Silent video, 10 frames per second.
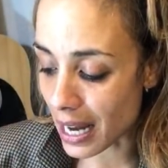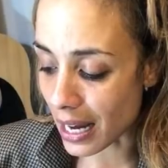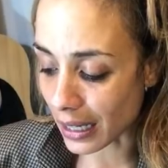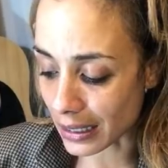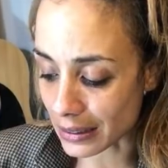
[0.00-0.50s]

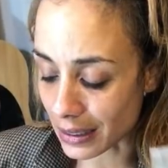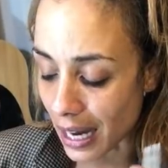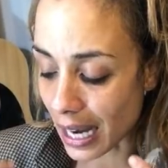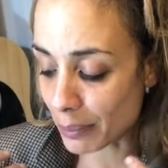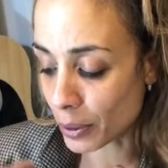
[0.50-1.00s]
And
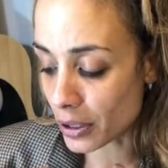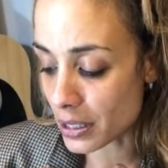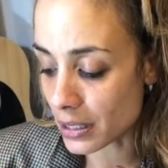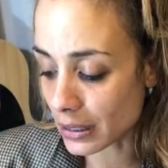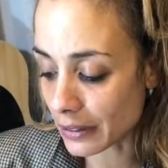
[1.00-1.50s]
I
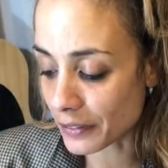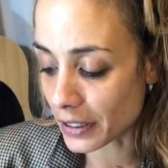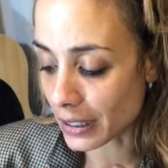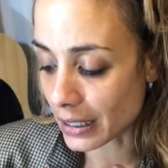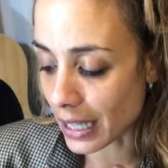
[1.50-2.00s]
personally
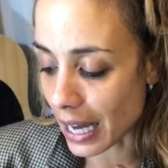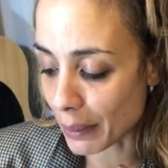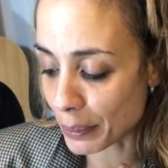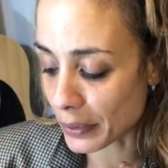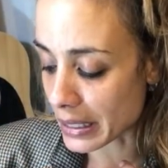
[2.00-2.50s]
feel like the
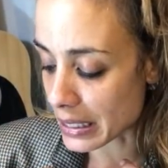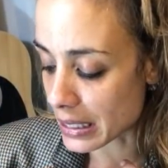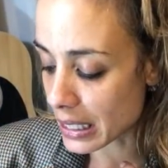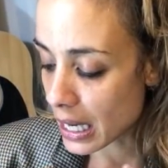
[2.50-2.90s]
Empress,